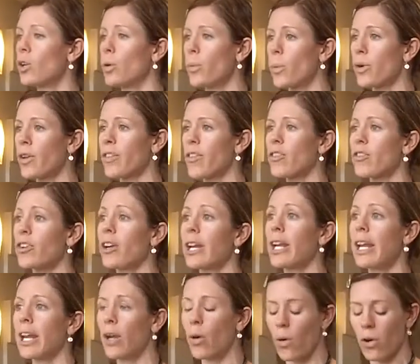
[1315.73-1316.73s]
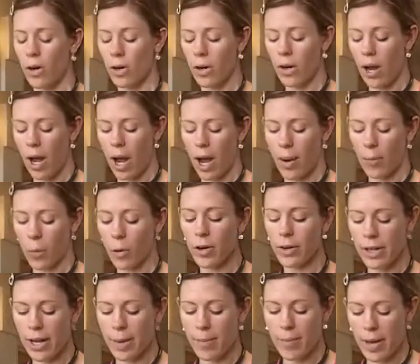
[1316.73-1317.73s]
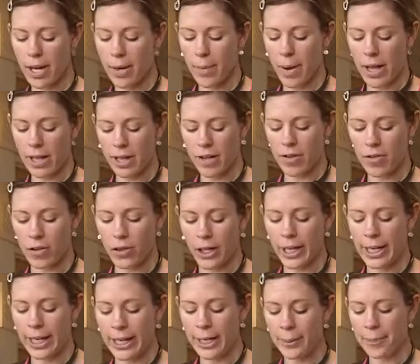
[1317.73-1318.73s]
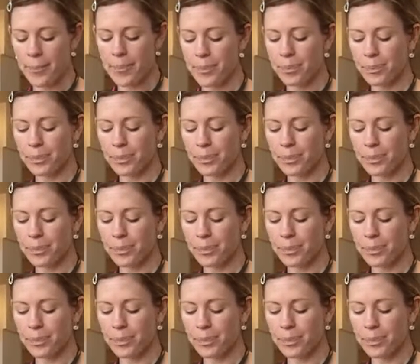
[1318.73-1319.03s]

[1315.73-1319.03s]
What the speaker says: newborn screening or metabolic screening.